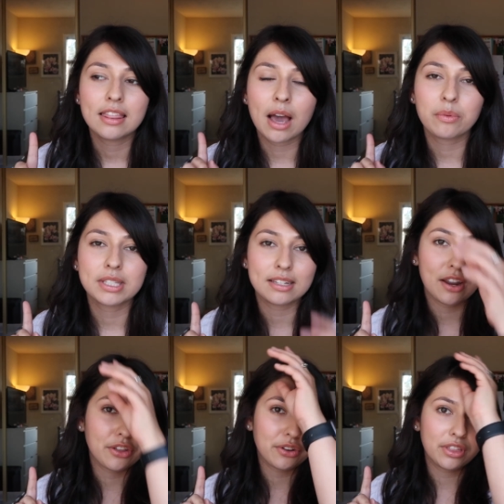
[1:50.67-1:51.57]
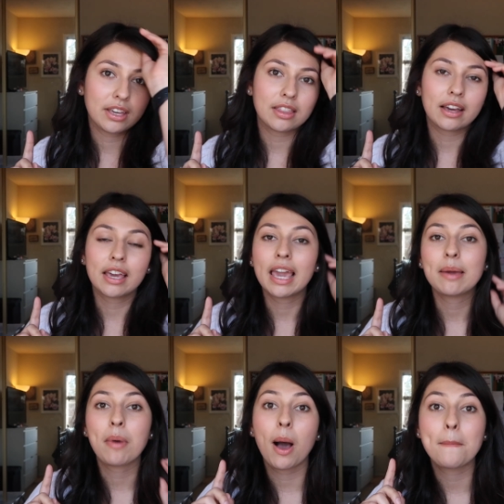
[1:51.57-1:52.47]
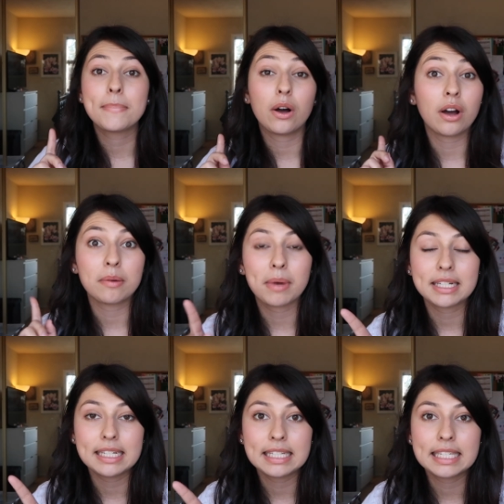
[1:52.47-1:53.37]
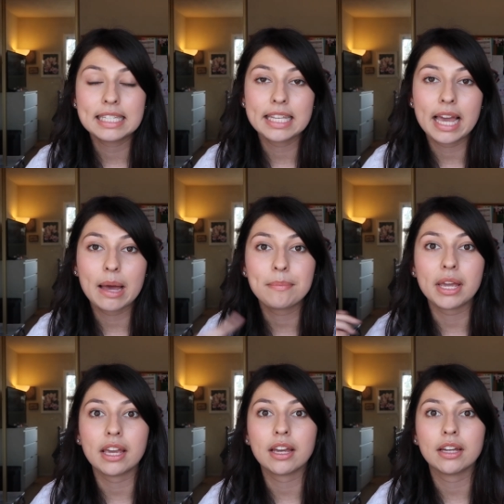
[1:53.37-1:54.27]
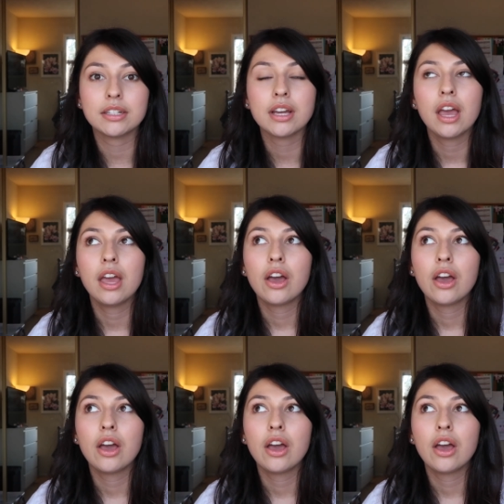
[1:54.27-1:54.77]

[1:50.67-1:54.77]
that was another thing that came up on my TEAS exam and